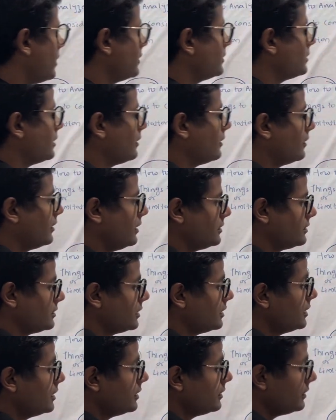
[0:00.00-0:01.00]
has increased.
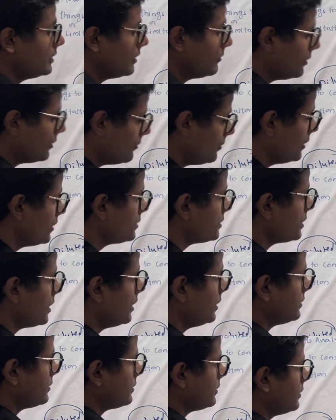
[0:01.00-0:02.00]
There may be a
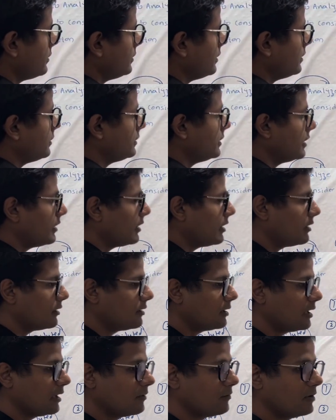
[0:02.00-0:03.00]
chance that there are
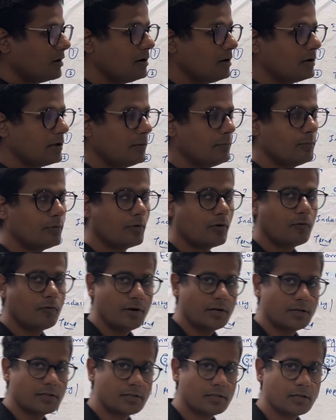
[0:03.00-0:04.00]
like one-time
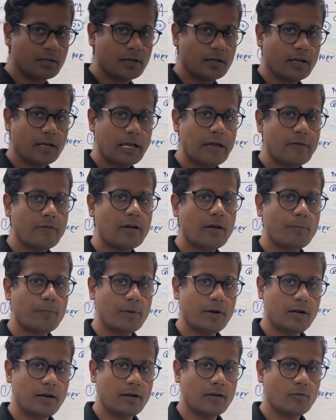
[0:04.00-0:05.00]
profits have
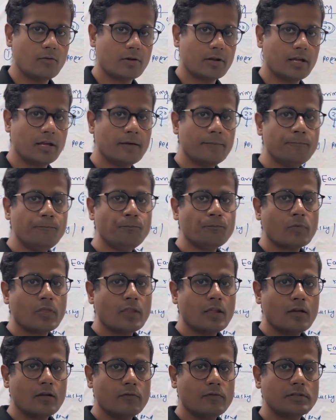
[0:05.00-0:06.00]
happened, okay,
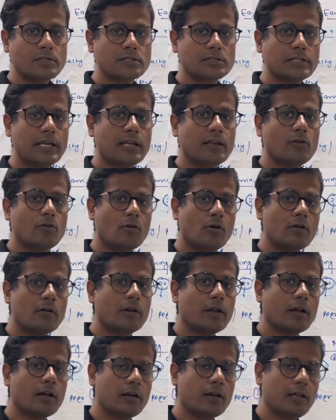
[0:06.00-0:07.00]
which is like
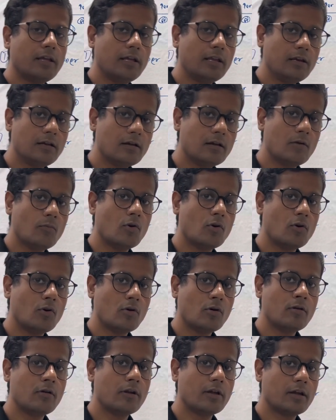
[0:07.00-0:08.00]
non-recurring income or
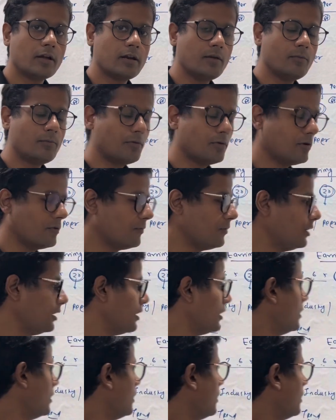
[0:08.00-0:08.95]
non-recurring profit.